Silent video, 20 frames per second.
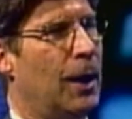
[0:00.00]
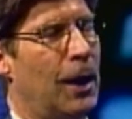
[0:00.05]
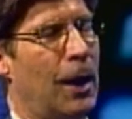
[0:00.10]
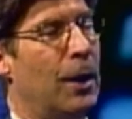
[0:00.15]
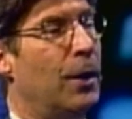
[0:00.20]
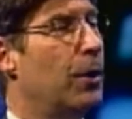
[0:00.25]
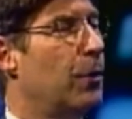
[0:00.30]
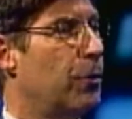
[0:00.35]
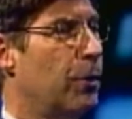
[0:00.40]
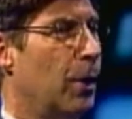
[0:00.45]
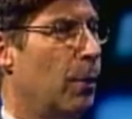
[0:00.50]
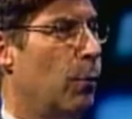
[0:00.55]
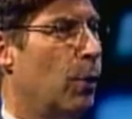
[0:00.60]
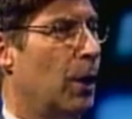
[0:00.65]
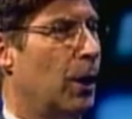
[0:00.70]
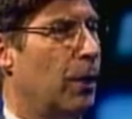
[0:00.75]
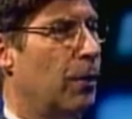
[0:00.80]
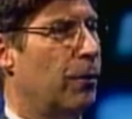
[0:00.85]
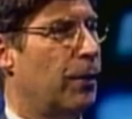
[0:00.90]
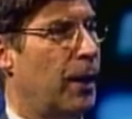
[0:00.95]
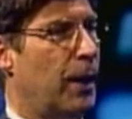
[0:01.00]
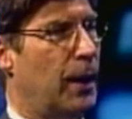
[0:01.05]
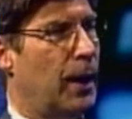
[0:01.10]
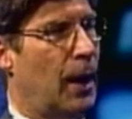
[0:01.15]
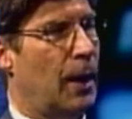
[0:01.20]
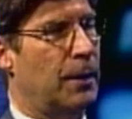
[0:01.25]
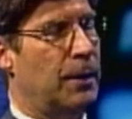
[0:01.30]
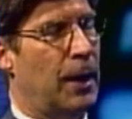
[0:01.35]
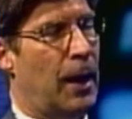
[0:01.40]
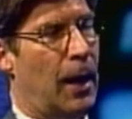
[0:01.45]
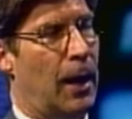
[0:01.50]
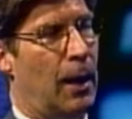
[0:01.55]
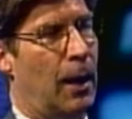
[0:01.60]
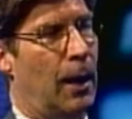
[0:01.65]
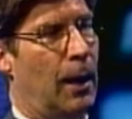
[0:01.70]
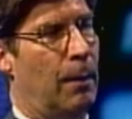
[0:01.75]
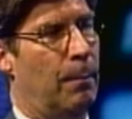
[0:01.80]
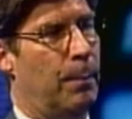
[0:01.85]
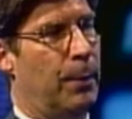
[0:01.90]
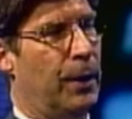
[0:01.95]
And this year we're going to send out
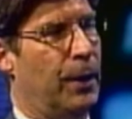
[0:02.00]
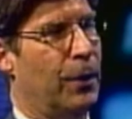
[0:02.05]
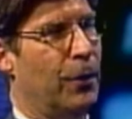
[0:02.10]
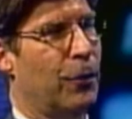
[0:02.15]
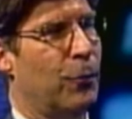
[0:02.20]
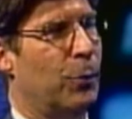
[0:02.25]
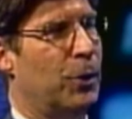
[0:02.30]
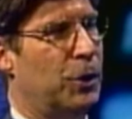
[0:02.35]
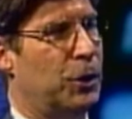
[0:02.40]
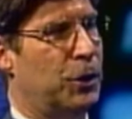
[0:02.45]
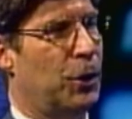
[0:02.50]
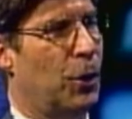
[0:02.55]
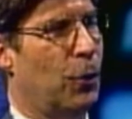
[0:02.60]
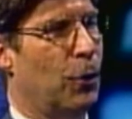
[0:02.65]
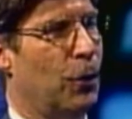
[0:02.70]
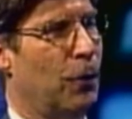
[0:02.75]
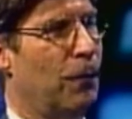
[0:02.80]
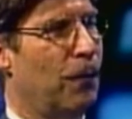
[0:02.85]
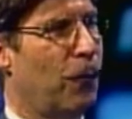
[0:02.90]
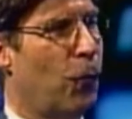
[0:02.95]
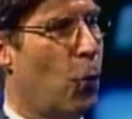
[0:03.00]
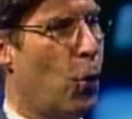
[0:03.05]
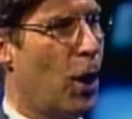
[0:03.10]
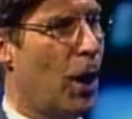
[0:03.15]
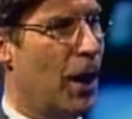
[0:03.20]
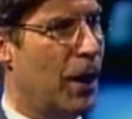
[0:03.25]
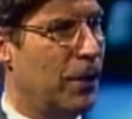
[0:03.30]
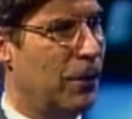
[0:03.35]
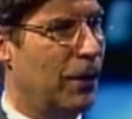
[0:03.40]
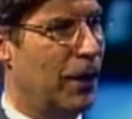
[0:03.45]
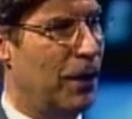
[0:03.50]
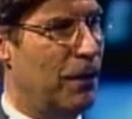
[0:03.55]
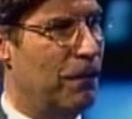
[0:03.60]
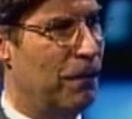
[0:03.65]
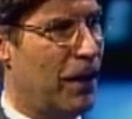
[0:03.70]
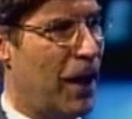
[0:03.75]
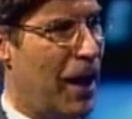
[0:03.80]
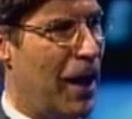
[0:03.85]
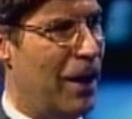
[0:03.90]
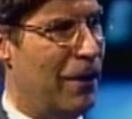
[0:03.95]
bills which total
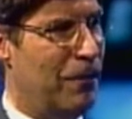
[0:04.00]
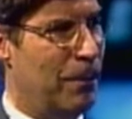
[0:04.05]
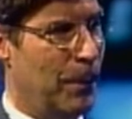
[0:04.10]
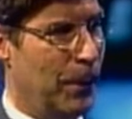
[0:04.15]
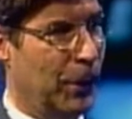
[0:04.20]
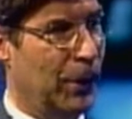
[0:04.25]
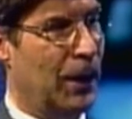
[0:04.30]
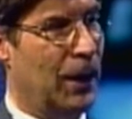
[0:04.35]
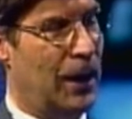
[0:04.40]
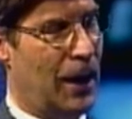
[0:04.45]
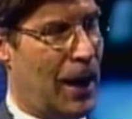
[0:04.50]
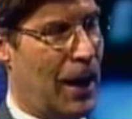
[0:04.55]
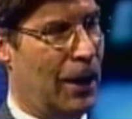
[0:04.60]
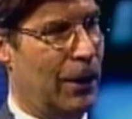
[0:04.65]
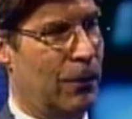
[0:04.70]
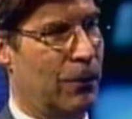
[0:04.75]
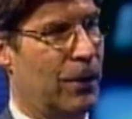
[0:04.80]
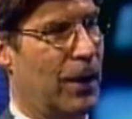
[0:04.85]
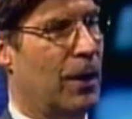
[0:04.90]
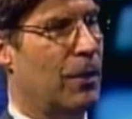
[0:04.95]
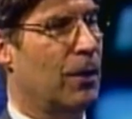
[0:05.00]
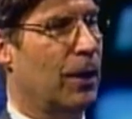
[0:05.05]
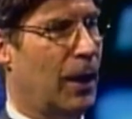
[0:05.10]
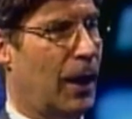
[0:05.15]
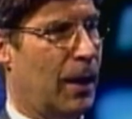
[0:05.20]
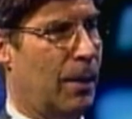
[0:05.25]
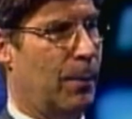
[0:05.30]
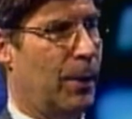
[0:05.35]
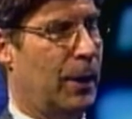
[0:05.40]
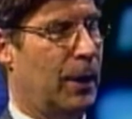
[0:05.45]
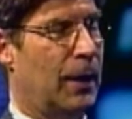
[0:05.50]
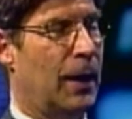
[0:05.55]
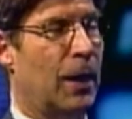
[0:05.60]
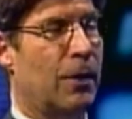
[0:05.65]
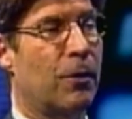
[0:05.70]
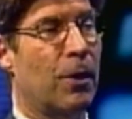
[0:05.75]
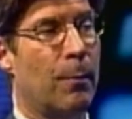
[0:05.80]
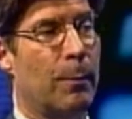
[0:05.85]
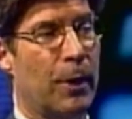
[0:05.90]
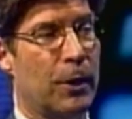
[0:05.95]
$405 million. That's a lot of money.
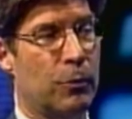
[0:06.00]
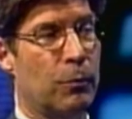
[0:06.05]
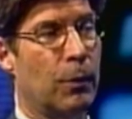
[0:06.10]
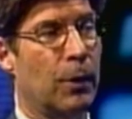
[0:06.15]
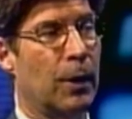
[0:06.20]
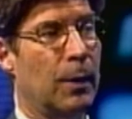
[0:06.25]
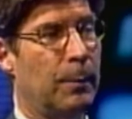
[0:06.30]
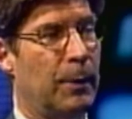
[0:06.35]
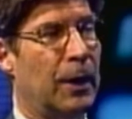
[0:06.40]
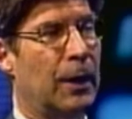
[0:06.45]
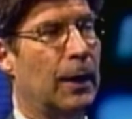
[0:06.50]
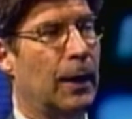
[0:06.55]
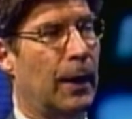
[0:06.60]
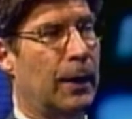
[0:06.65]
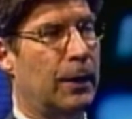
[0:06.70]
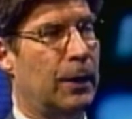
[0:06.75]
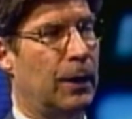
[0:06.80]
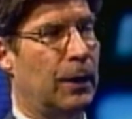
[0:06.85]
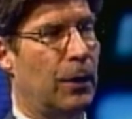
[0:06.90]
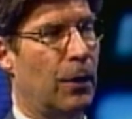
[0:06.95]
That's how much we're going to be collecting this year.